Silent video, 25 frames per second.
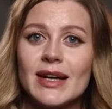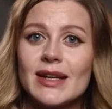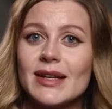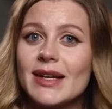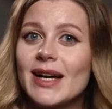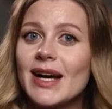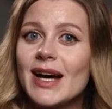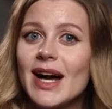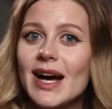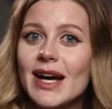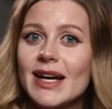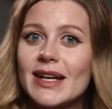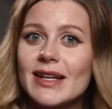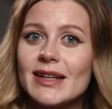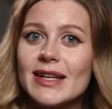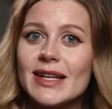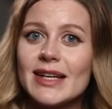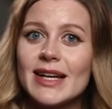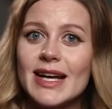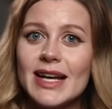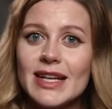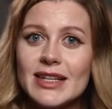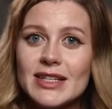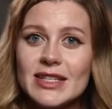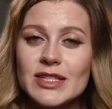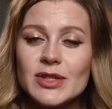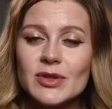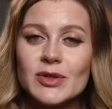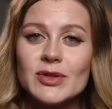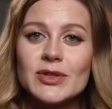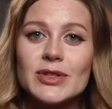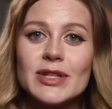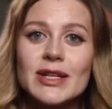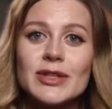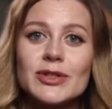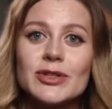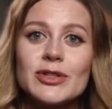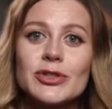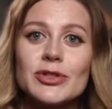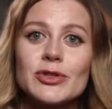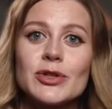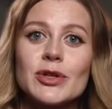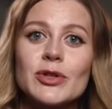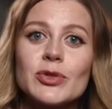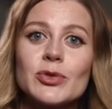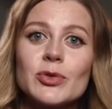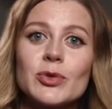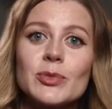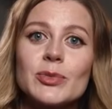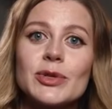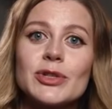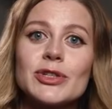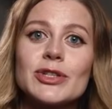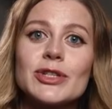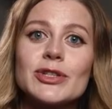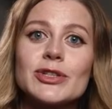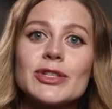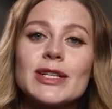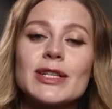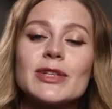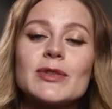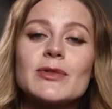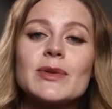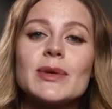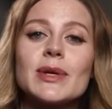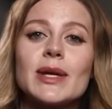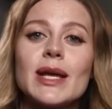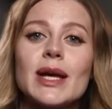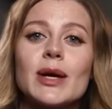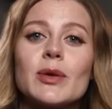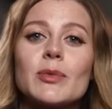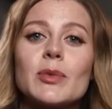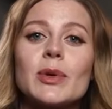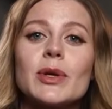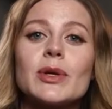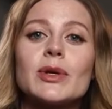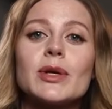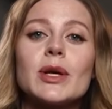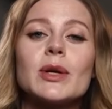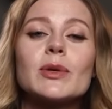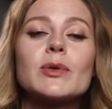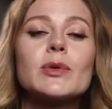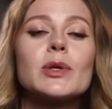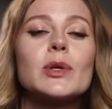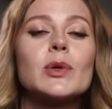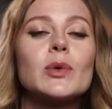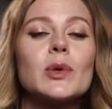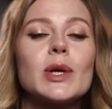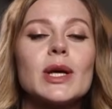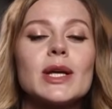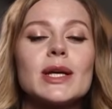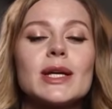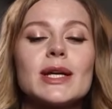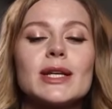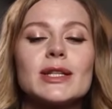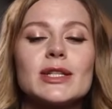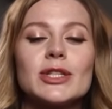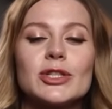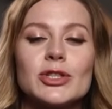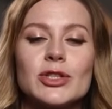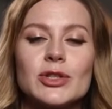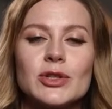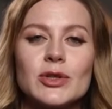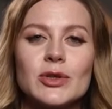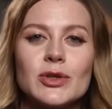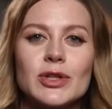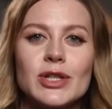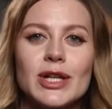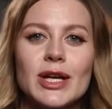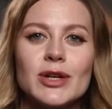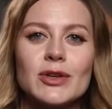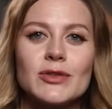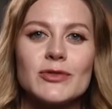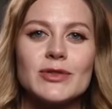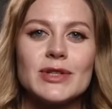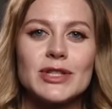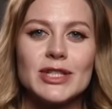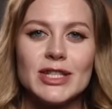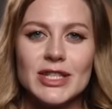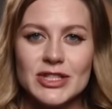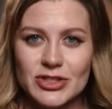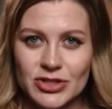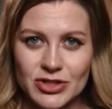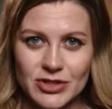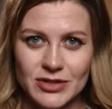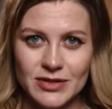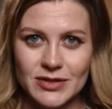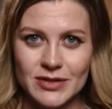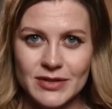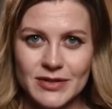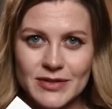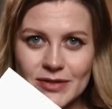the higher the likelihood that the search will be successful and will not require additional clarification.